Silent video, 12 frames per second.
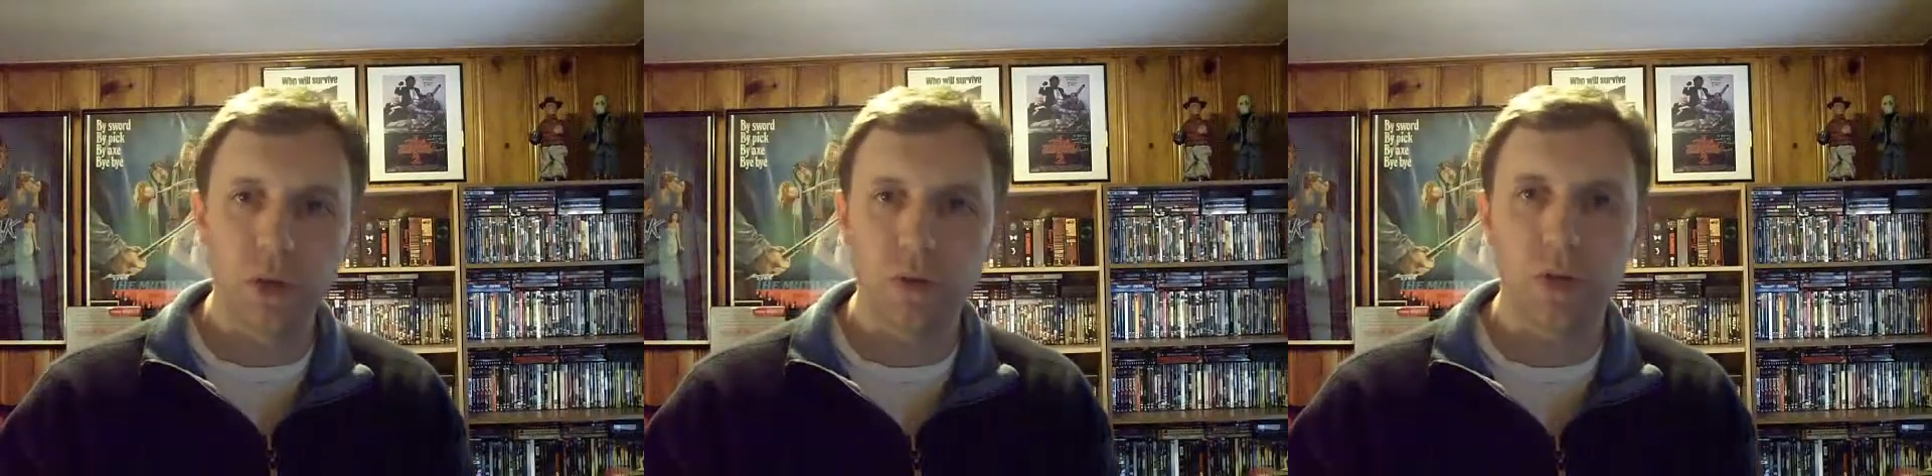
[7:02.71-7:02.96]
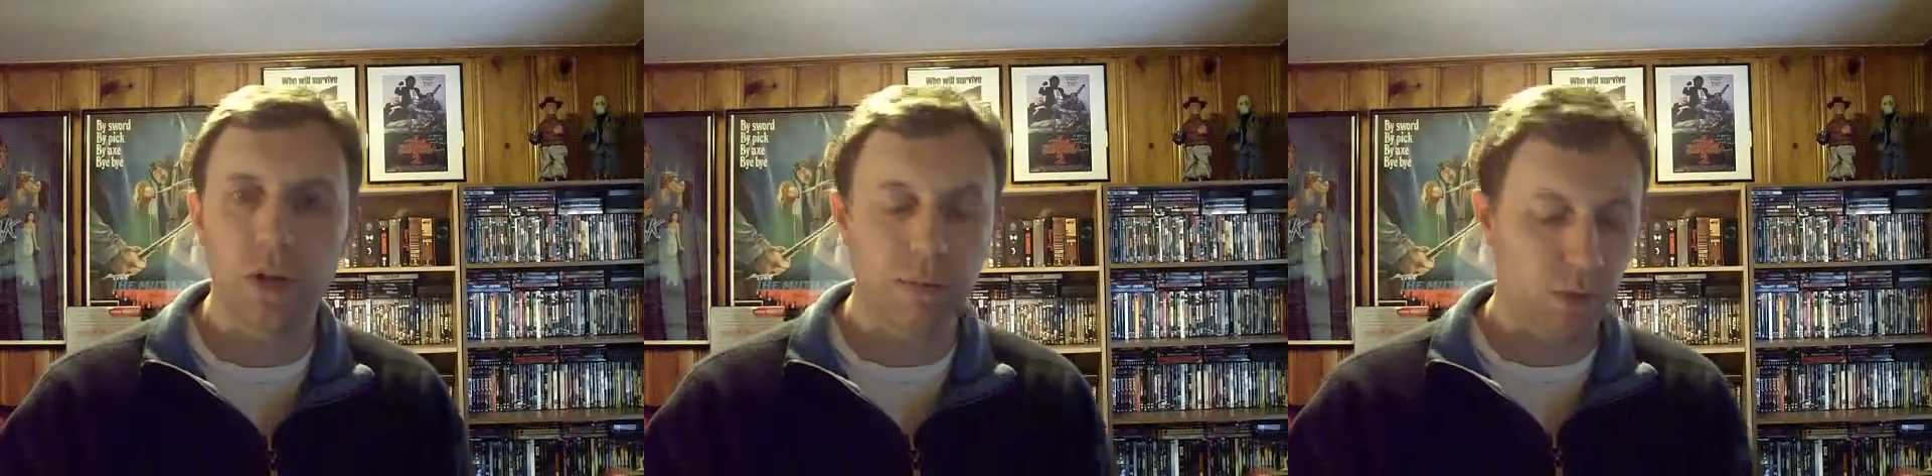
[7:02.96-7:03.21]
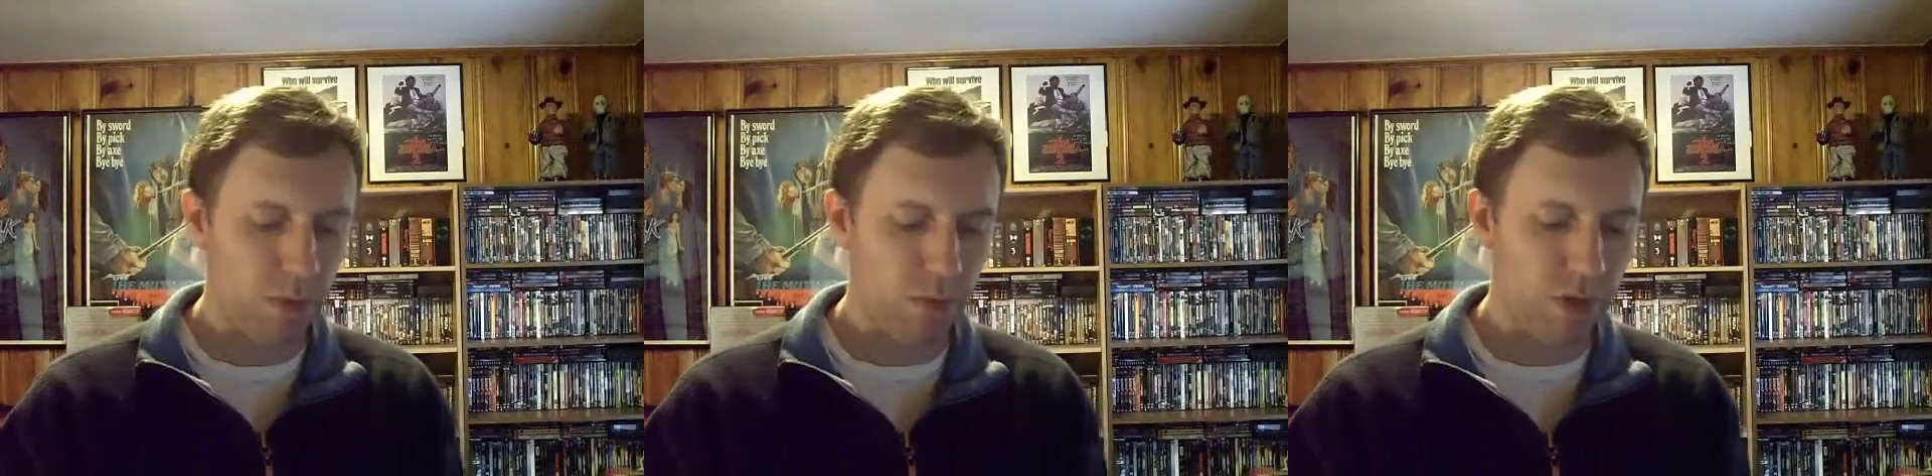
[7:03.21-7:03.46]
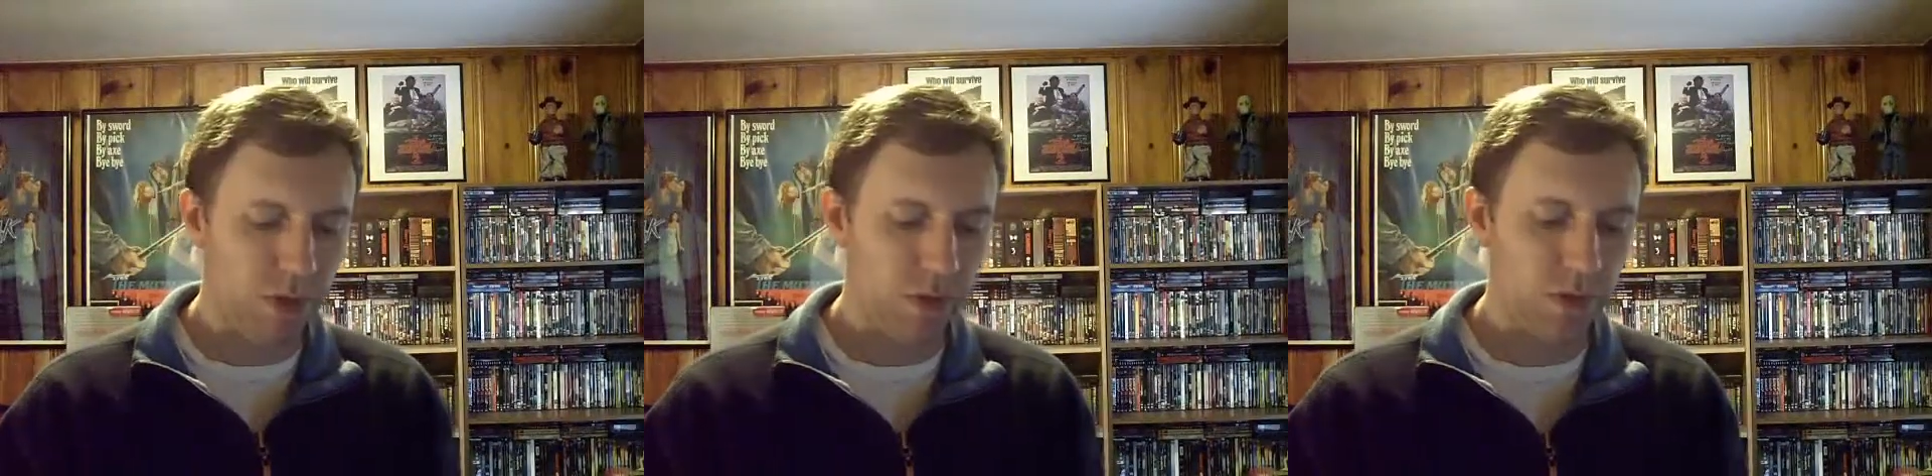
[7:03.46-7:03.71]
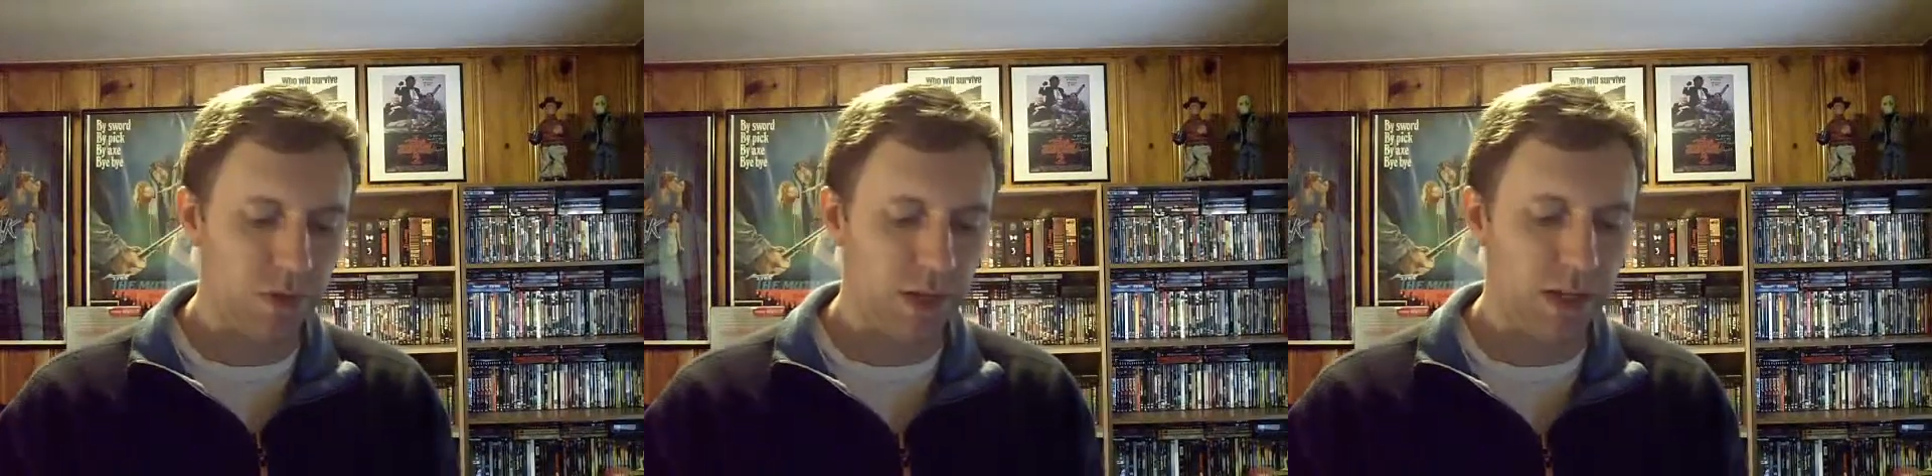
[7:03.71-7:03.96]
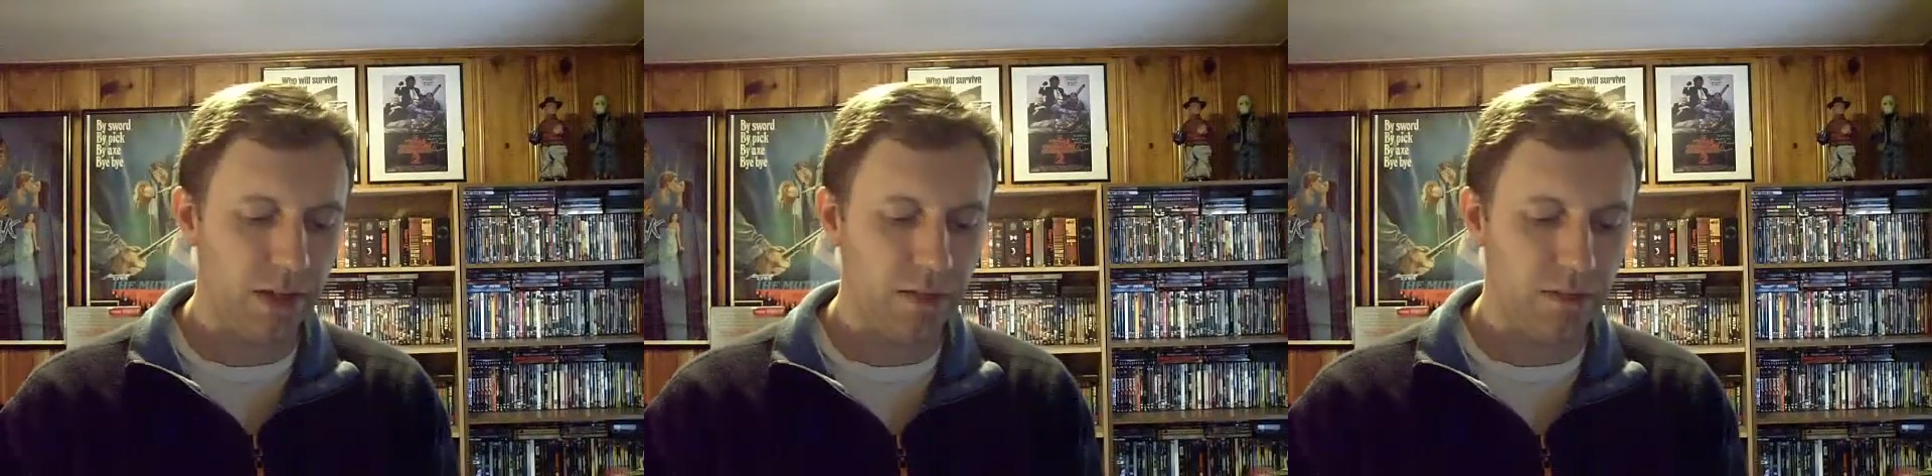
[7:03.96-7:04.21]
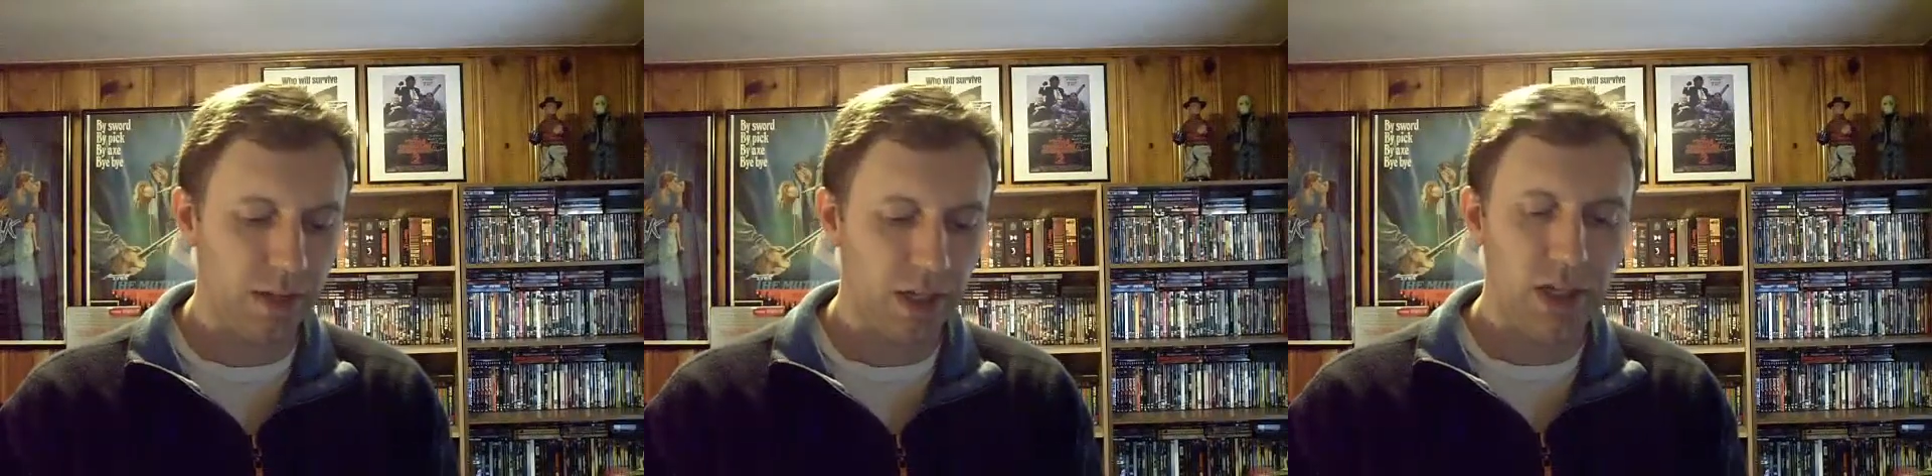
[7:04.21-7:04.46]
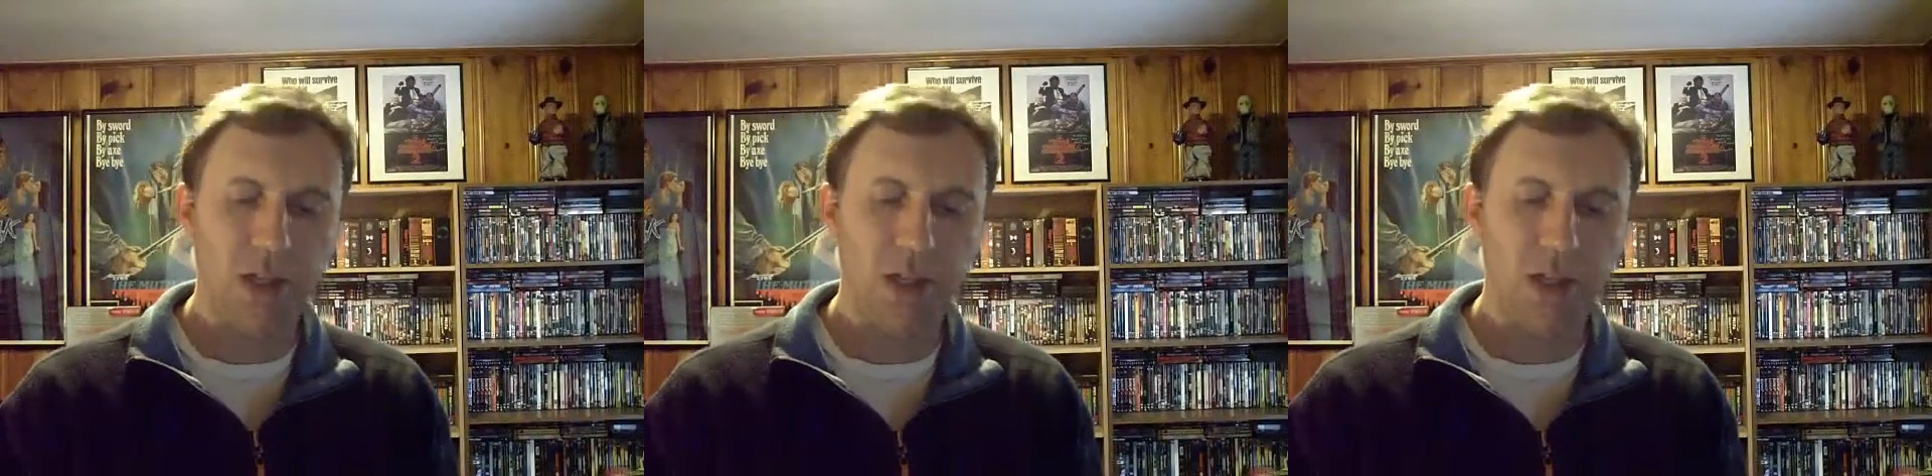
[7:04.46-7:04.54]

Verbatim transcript: those off before the month is out and